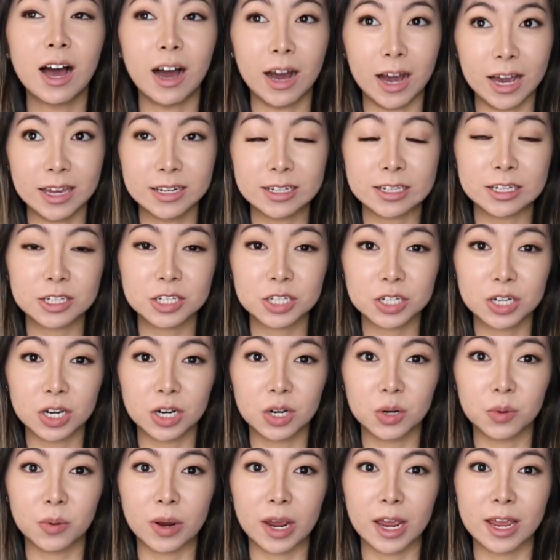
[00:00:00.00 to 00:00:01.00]
I needed to
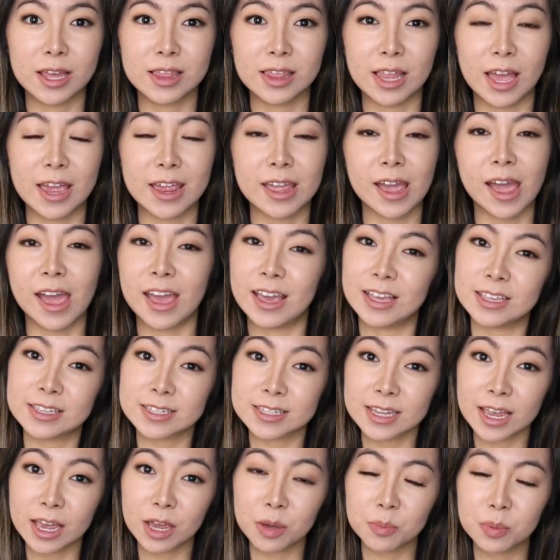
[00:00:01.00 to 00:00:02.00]
go away like
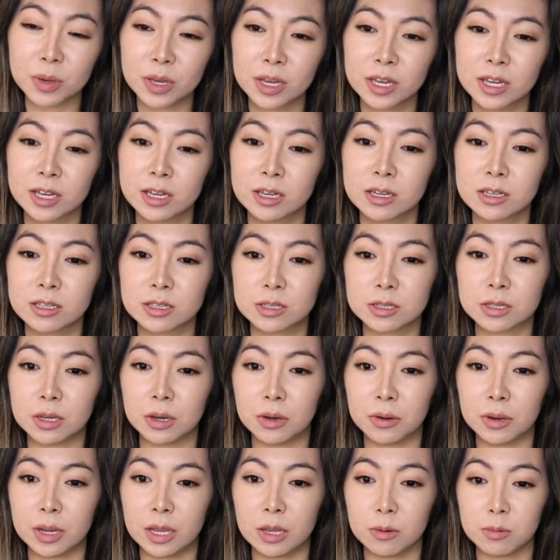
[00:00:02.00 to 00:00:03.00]
ASAP.
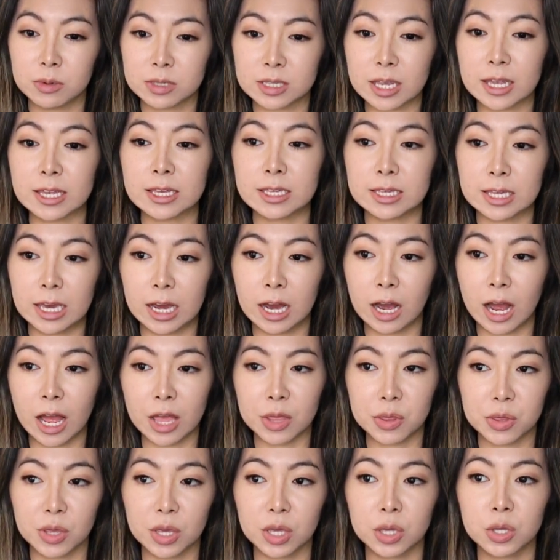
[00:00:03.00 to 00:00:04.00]
So he was like, yeah, I
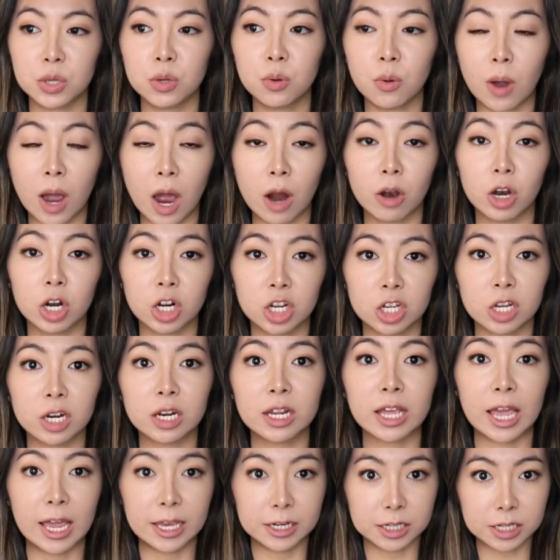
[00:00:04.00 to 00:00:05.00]
think you are a
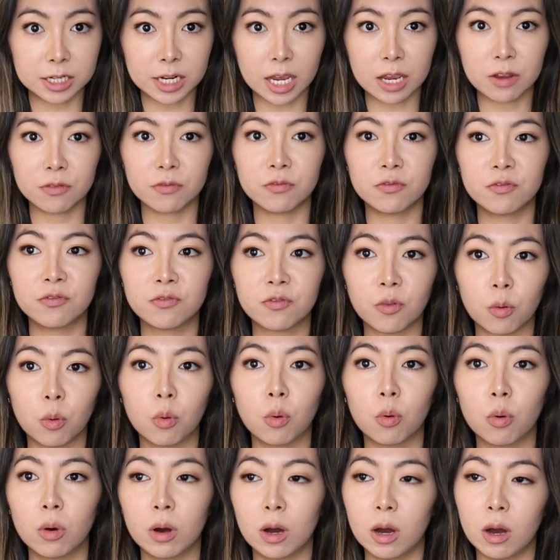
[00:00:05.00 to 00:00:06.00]
good candidate
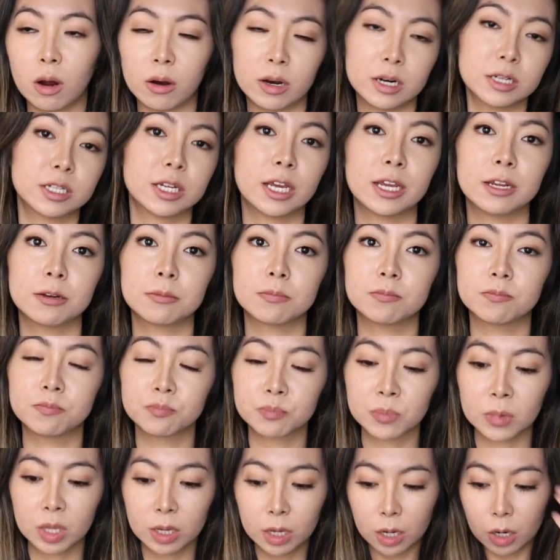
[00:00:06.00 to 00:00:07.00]
for Oratane.
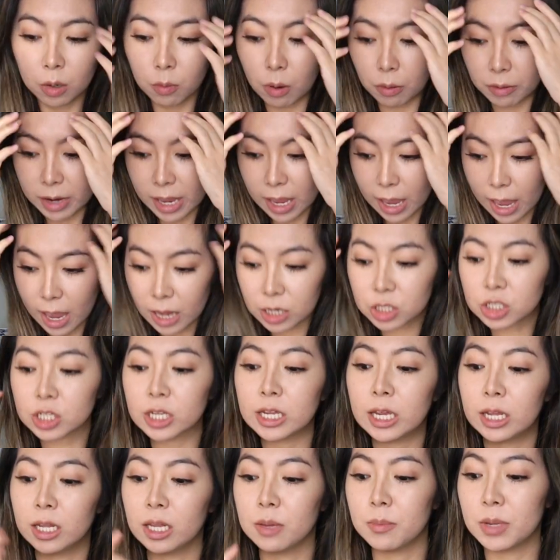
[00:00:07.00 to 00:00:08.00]
Well, he
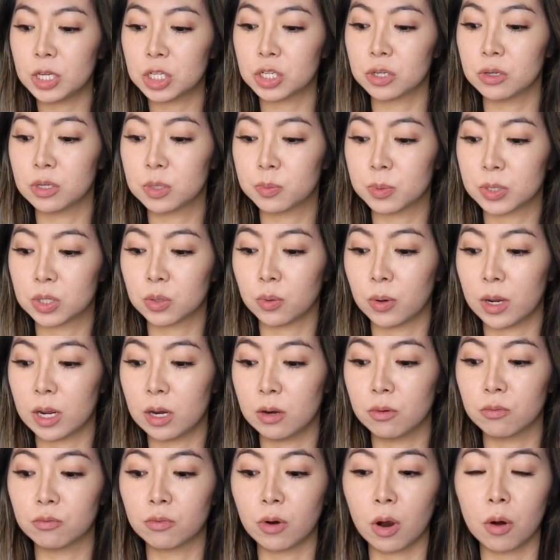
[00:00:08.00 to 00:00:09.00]
let me choose
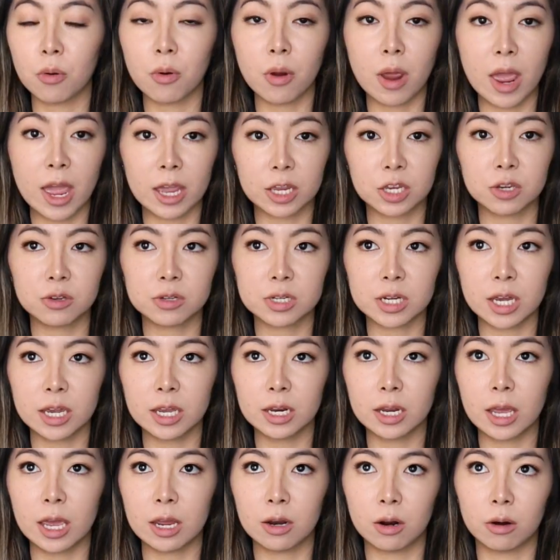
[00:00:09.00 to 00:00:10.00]
between
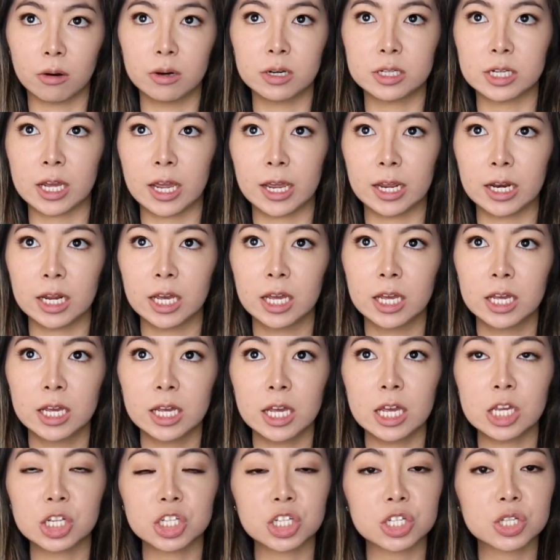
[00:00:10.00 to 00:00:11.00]
Accutane and Oratane.
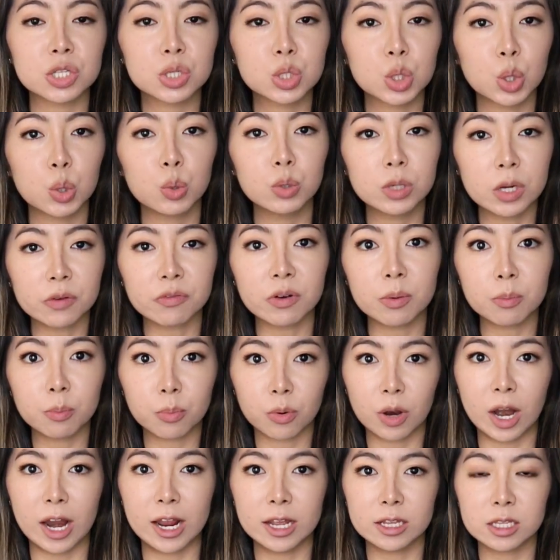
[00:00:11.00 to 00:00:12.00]
It's just 2 different
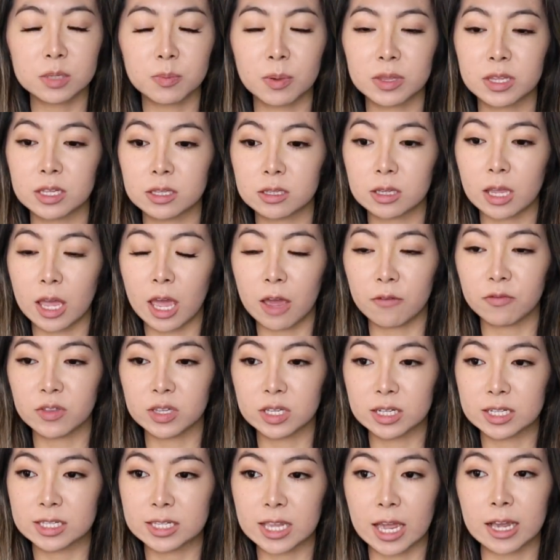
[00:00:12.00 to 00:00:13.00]
brands, but they have
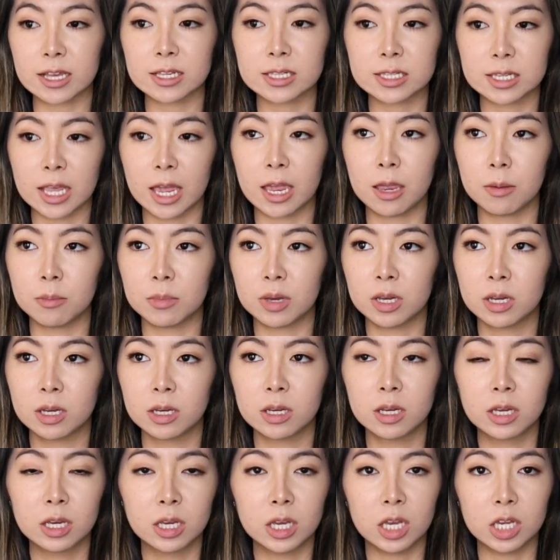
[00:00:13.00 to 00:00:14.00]
the exact same
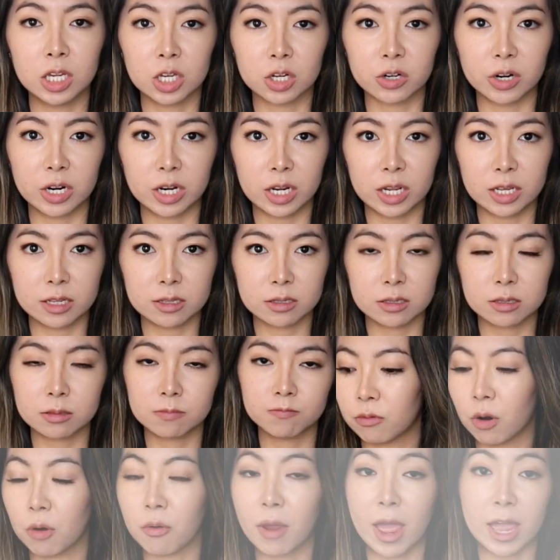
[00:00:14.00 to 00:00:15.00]
ingredients.
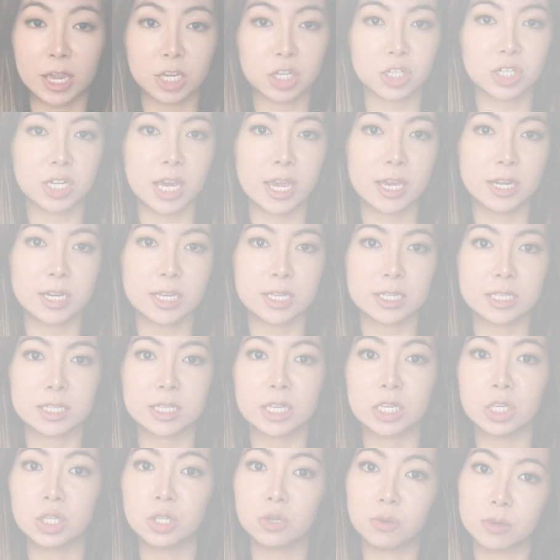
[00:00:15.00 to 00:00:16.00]
Accutane is
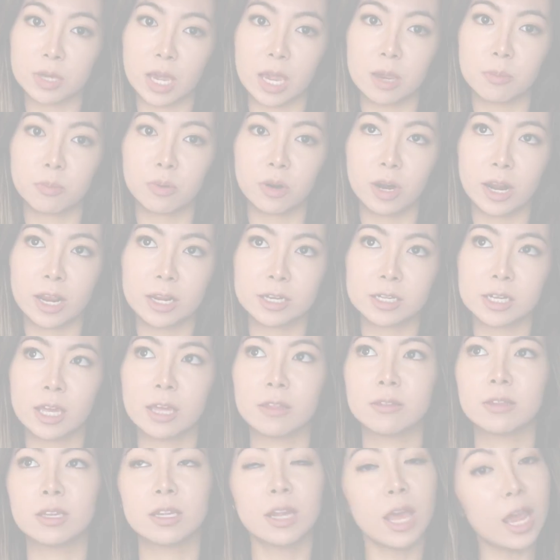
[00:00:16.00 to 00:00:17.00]
the UK brand,
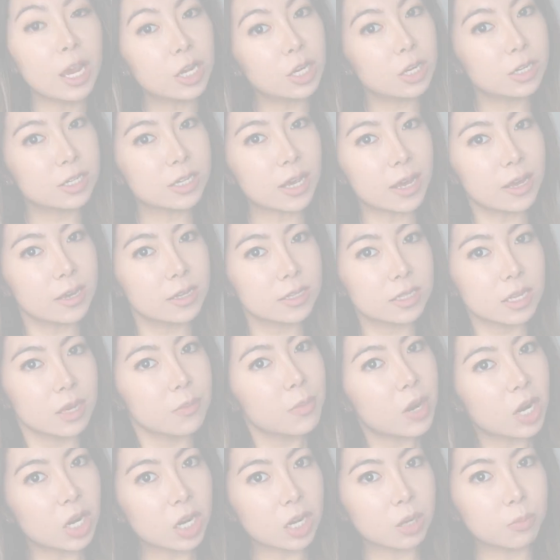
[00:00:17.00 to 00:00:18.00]
and the Accutane is the
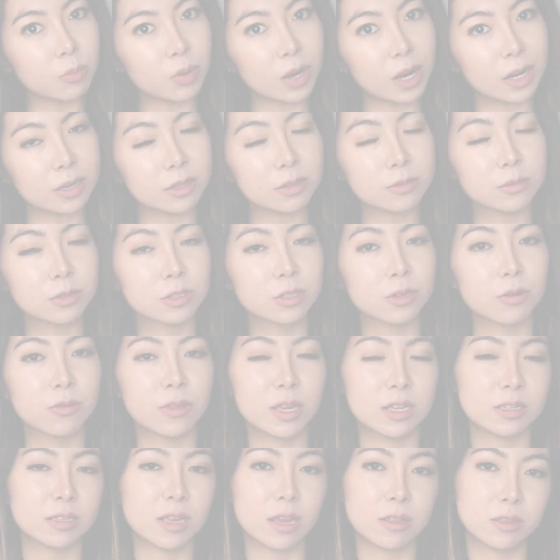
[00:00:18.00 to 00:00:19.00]
American brand. So
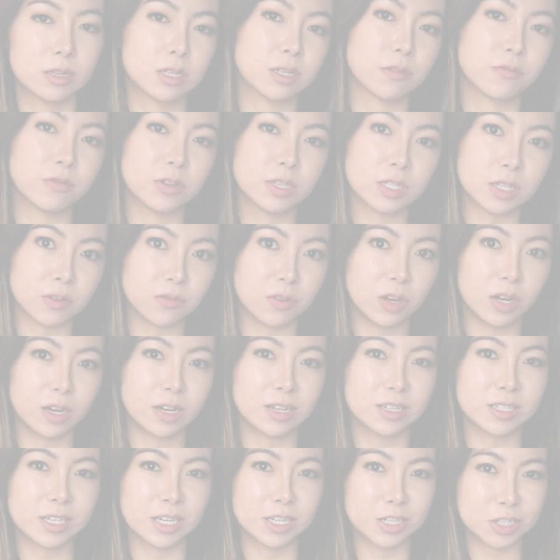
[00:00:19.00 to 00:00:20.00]
that's like the difference if you
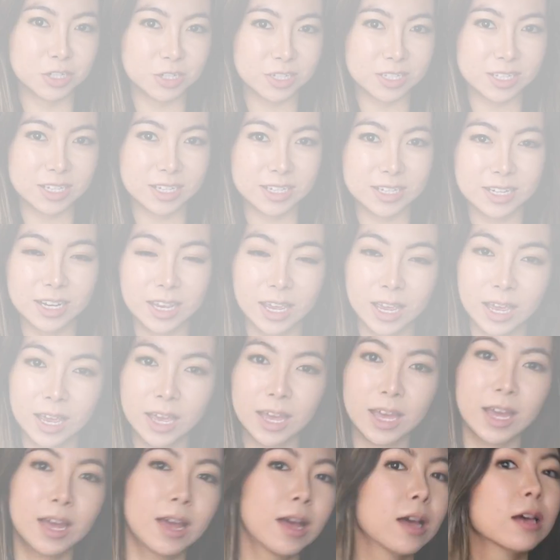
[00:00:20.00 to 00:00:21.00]
guys are interested.
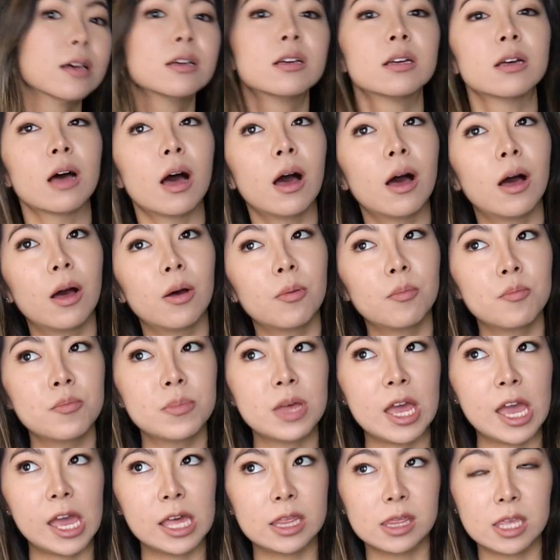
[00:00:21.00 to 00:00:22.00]

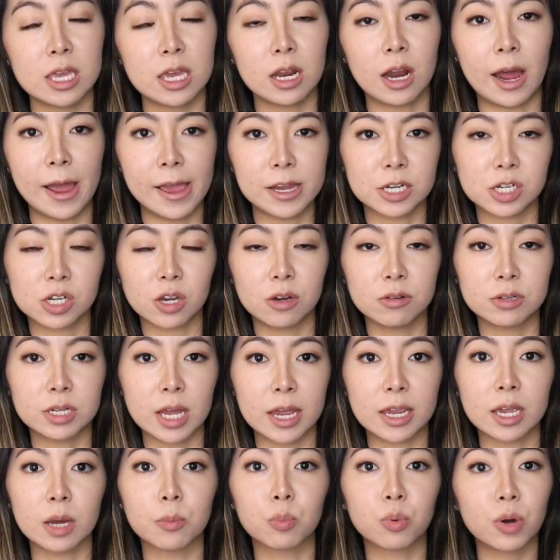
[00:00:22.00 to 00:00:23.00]
And then I had to go
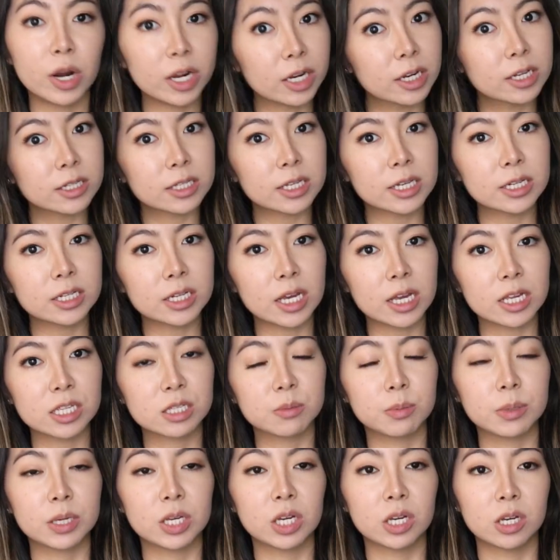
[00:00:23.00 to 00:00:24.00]
take a pregnancy
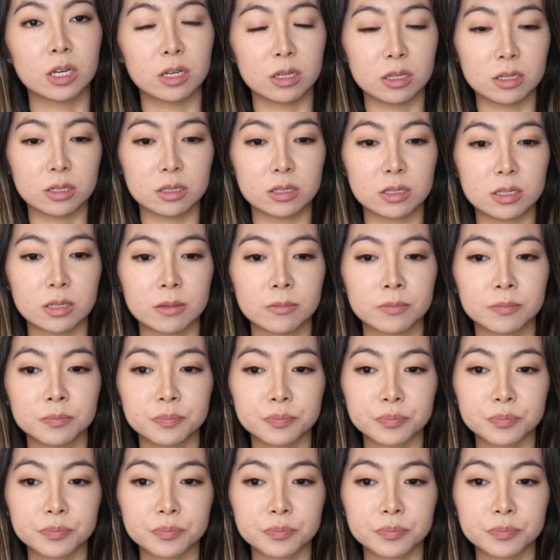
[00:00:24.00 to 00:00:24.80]
test because